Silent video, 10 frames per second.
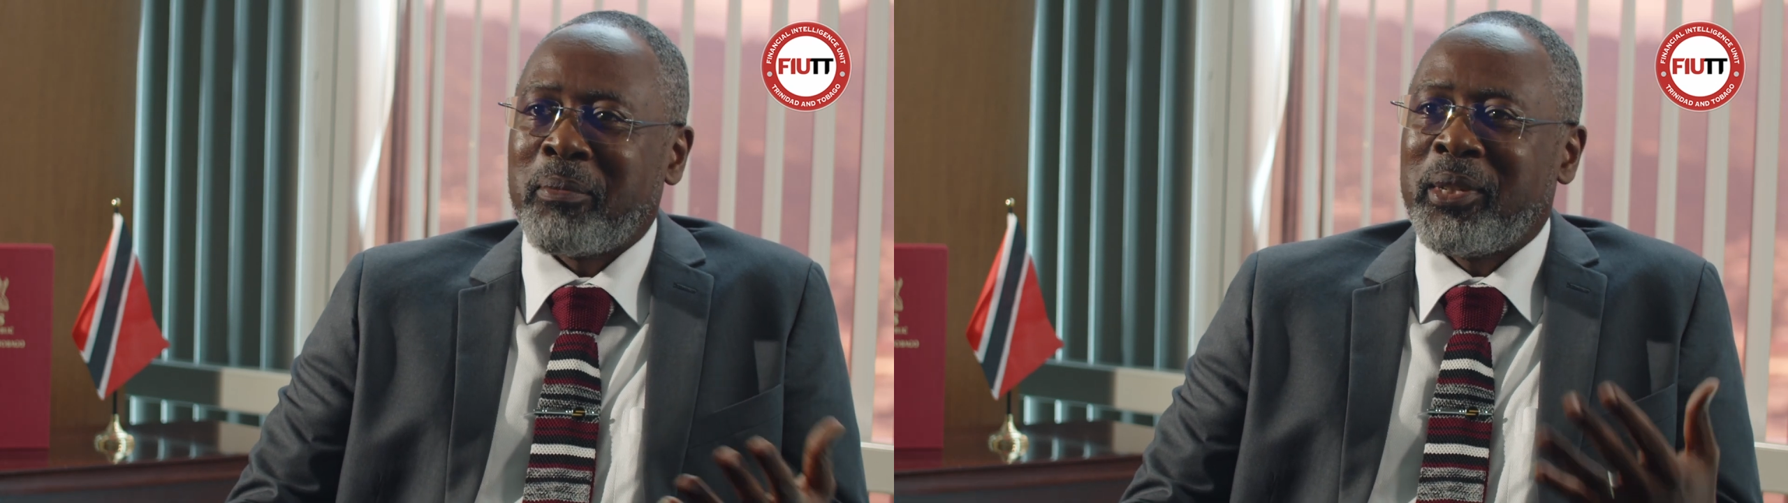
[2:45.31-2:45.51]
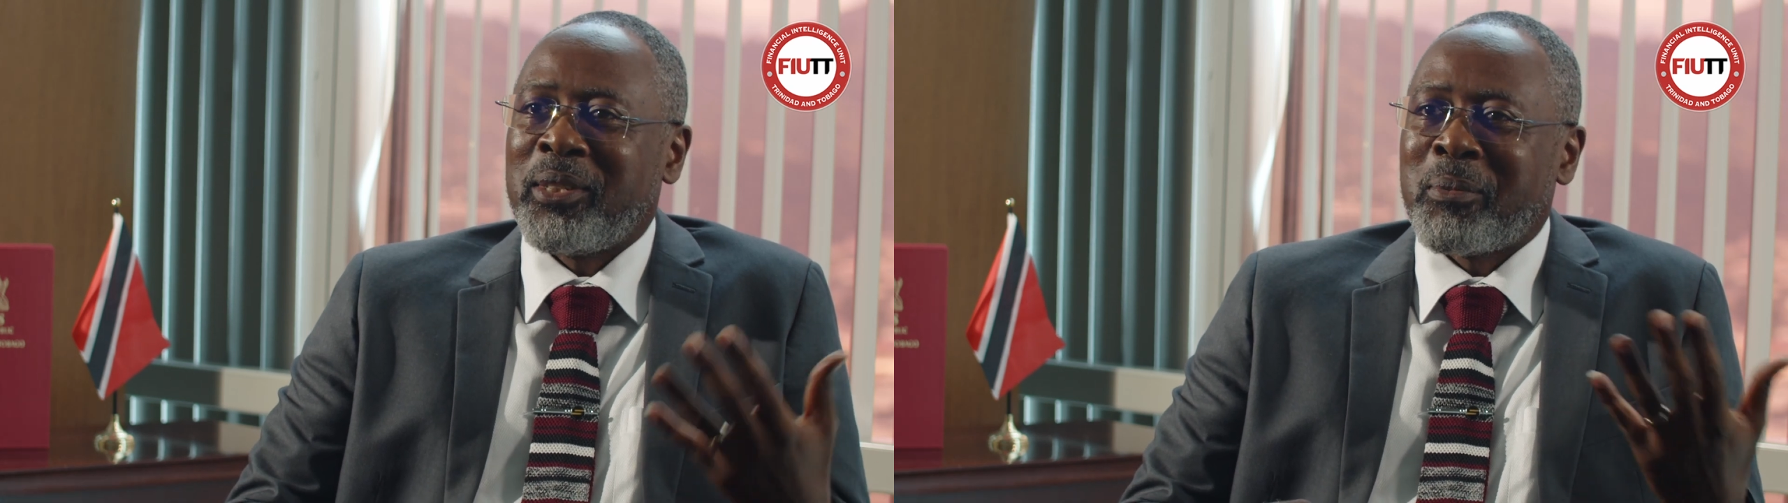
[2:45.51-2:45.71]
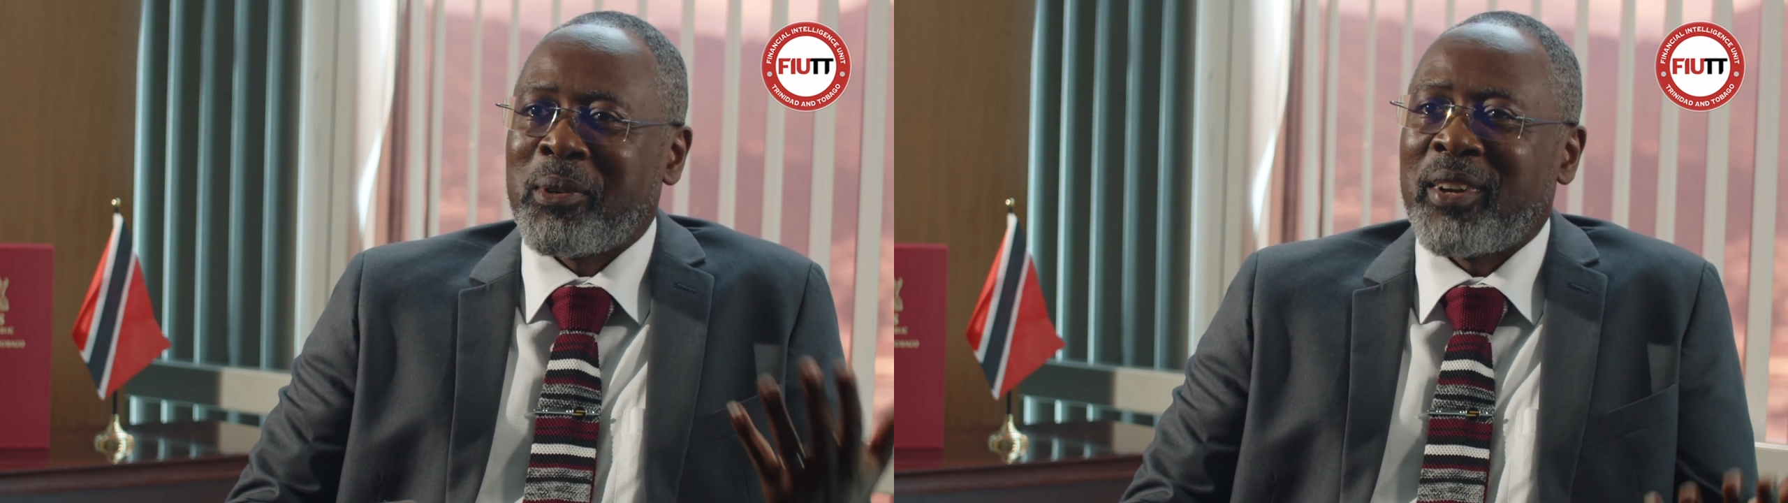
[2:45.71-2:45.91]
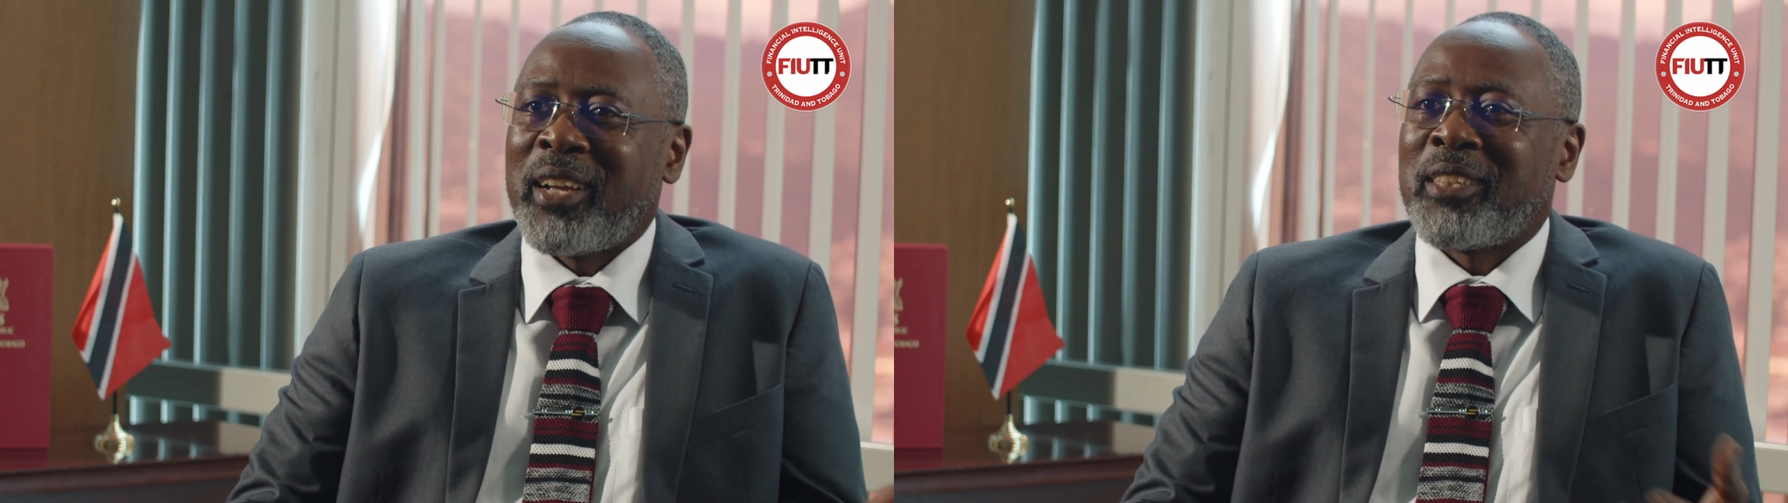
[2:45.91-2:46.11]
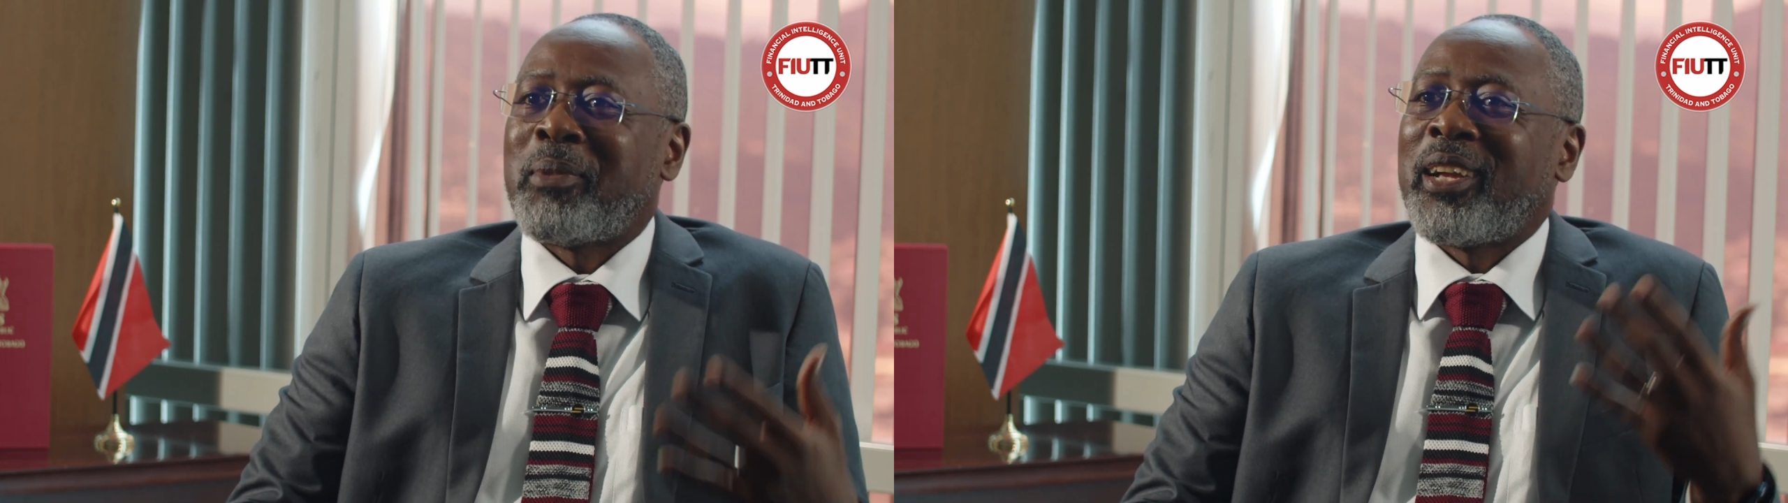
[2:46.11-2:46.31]
are being
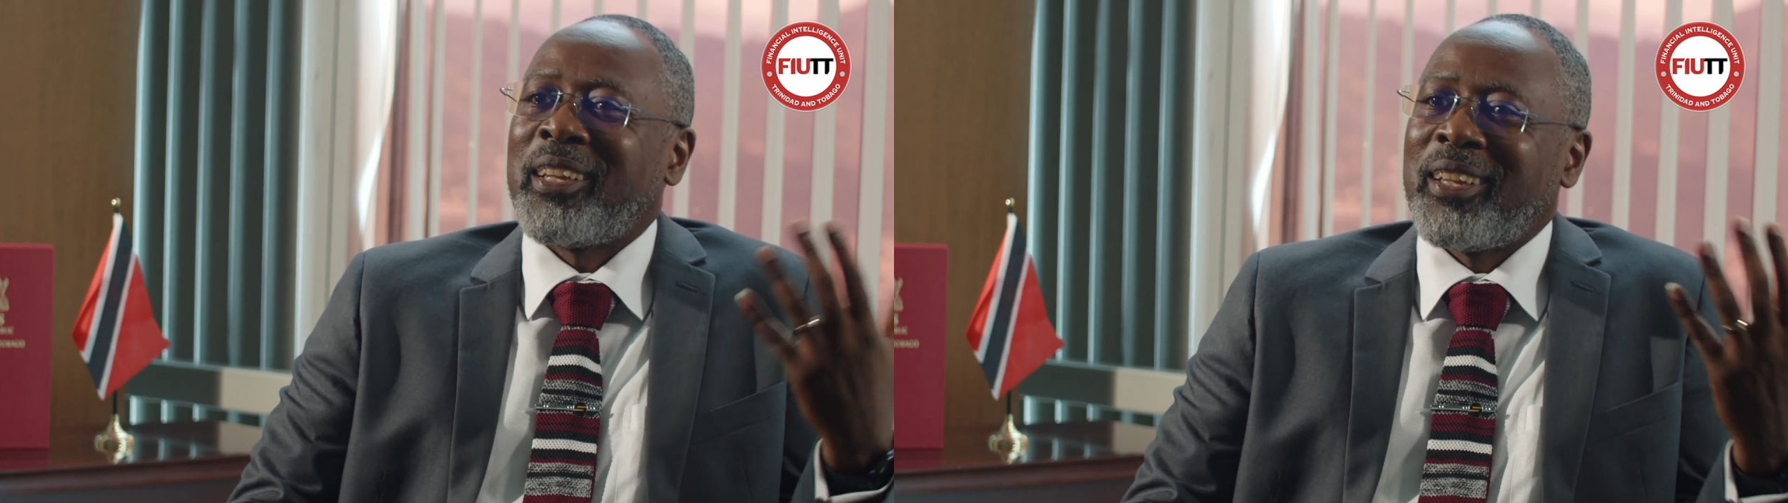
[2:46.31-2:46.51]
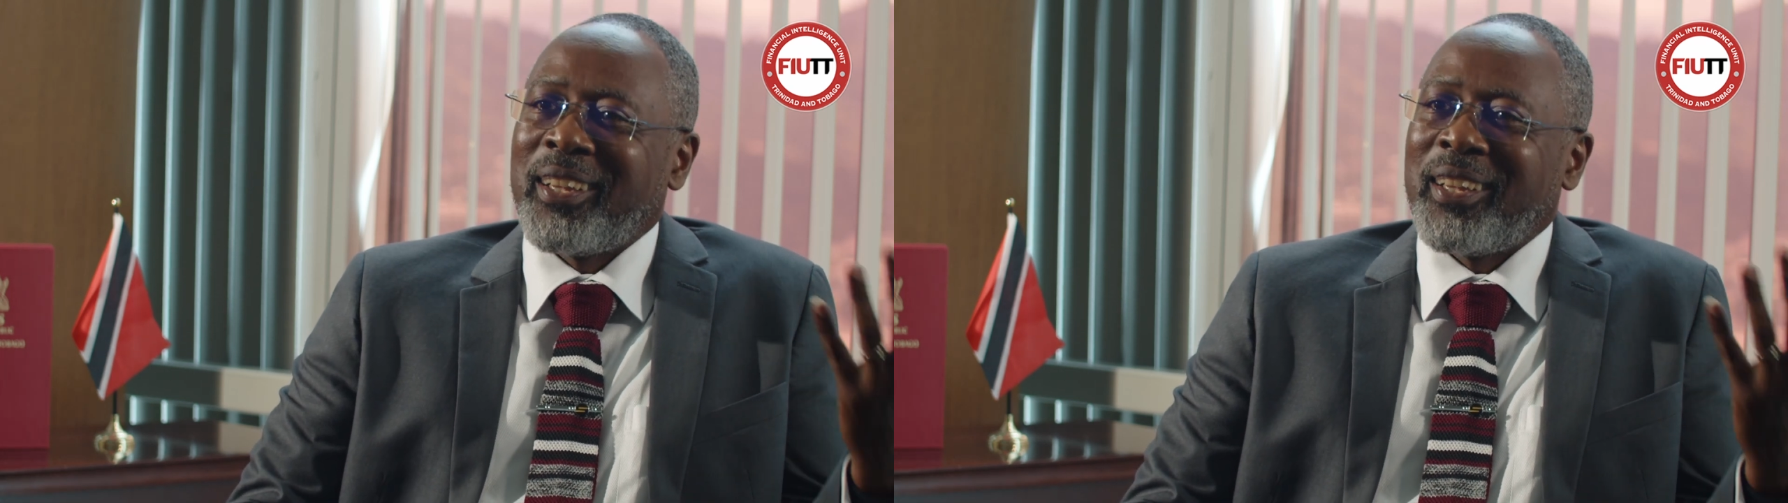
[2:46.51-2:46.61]
supervised by.